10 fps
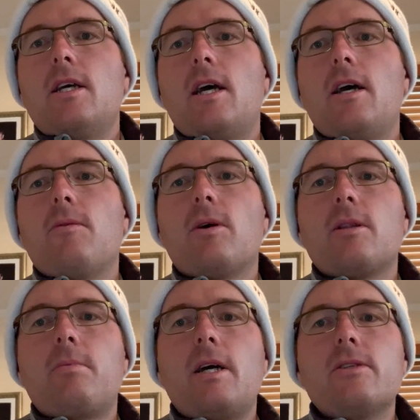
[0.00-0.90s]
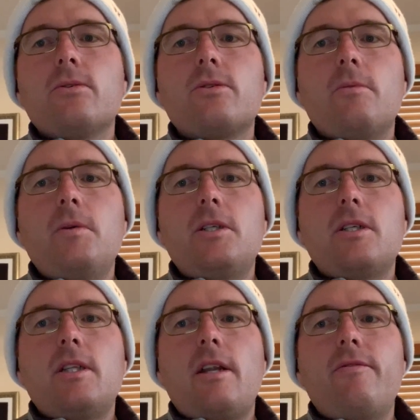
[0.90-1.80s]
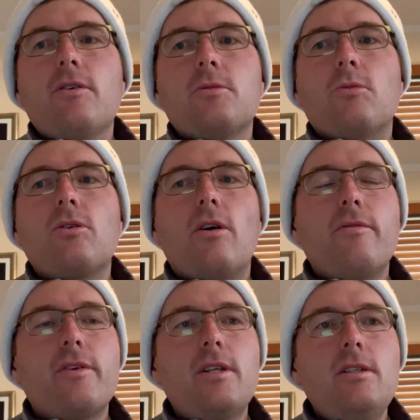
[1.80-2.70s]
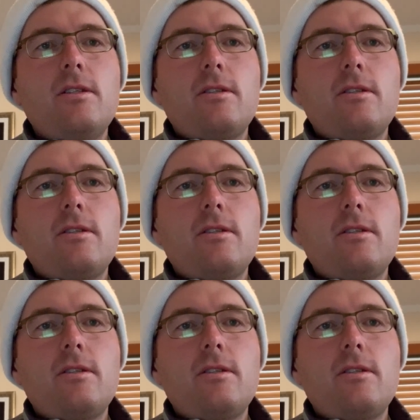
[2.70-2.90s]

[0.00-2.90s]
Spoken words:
One of the players also mentioned that he feels more confident